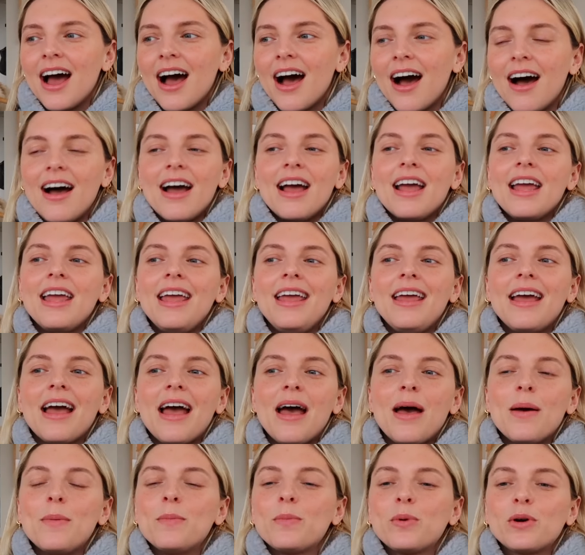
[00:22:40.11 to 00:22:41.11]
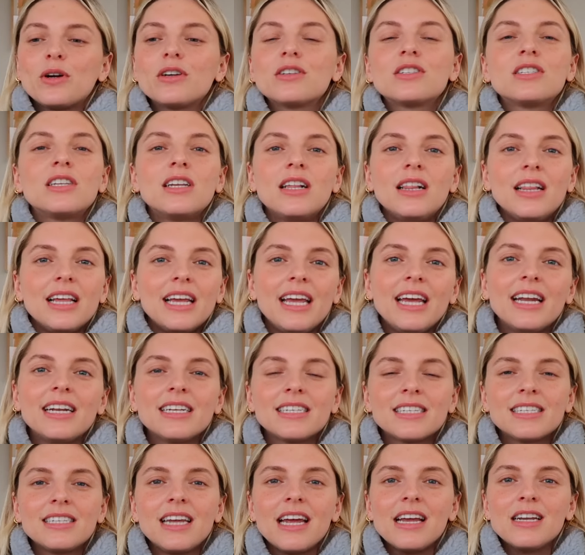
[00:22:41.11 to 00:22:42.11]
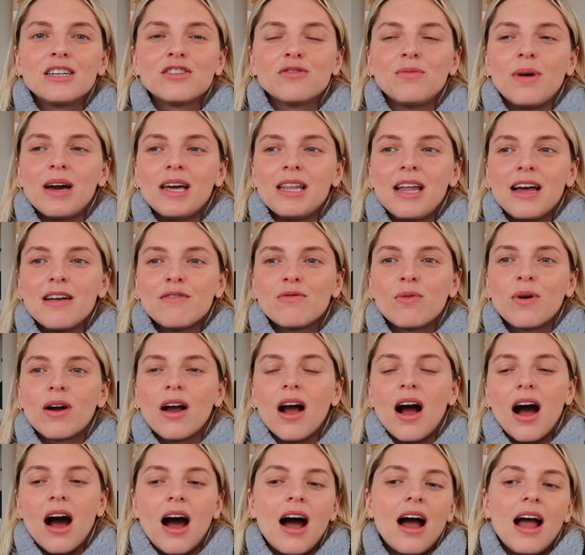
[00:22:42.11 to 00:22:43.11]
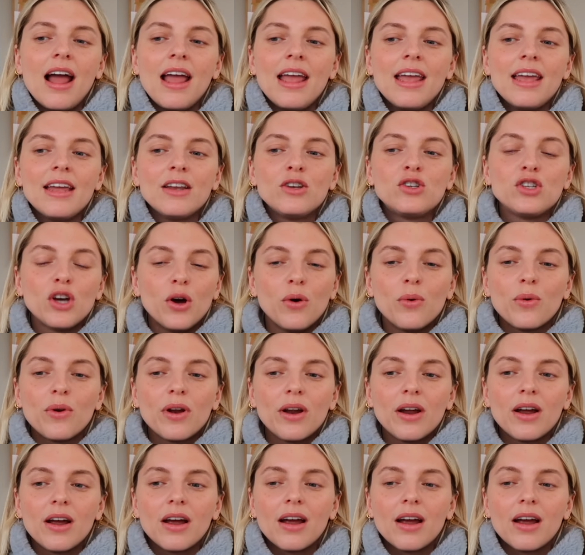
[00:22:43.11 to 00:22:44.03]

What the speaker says: I am personally in a stage of my life where I don't